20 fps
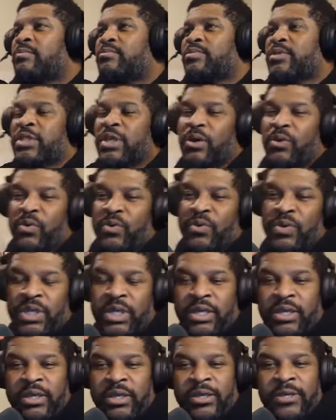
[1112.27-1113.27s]
So,
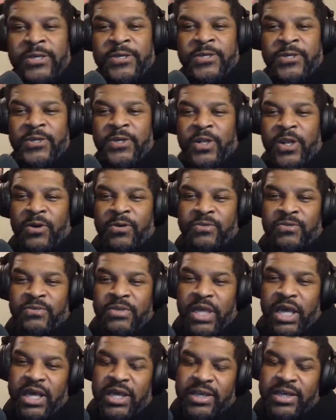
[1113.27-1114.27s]

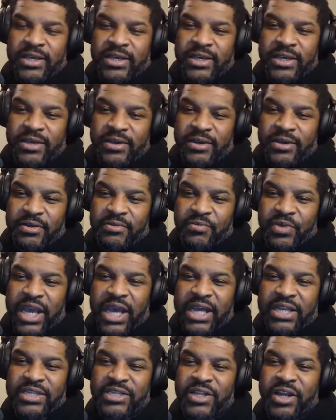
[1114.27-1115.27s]
we
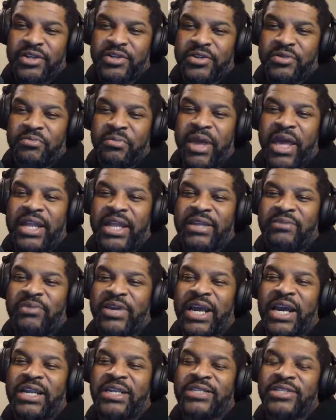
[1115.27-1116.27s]
got to start
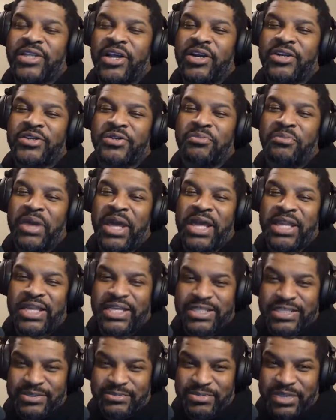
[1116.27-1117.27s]

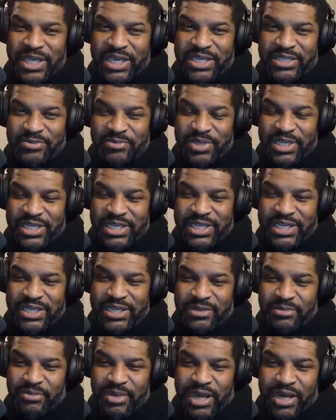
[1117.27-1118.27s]
demanding some things be
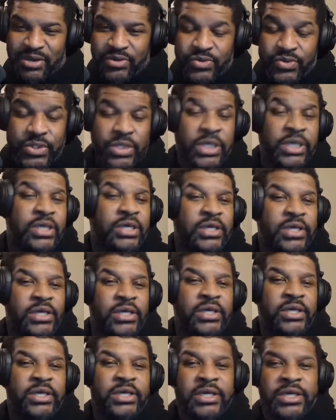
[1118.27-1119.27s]
done about
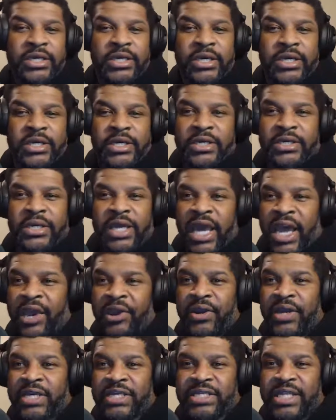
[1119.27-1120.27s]

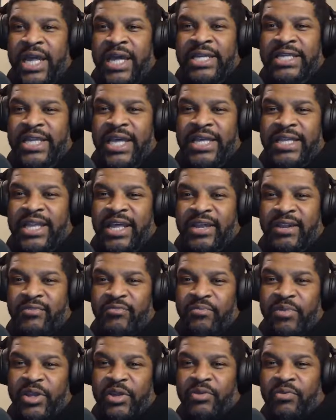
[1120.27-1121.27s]
areas like that
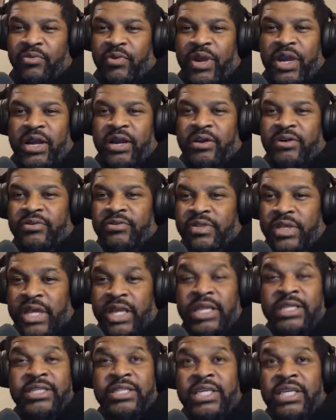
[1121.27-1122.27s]
have been around.
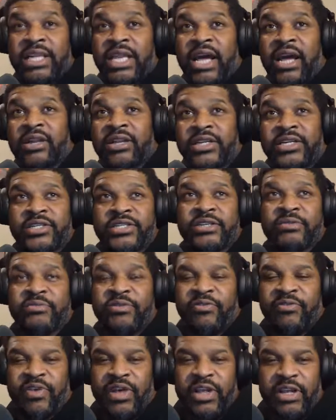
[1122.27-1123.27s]
And I see now there's some
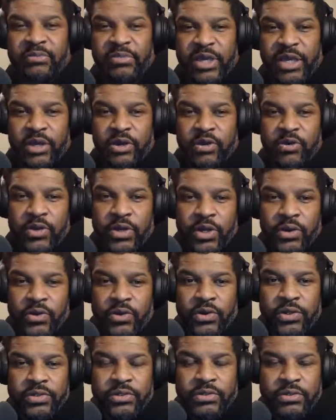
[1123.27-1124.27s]
development going
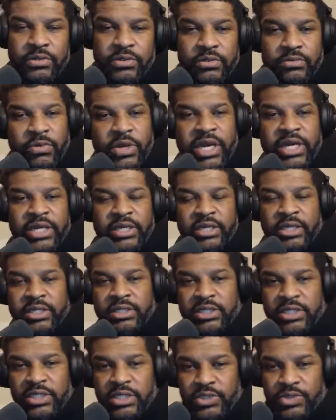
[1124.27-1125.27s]
on right in
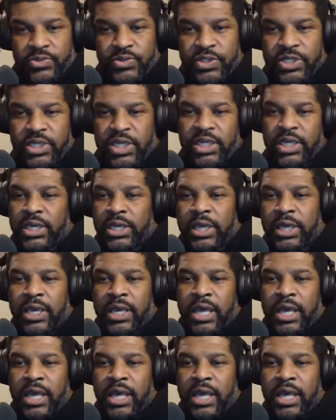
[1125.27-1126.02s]
the central city.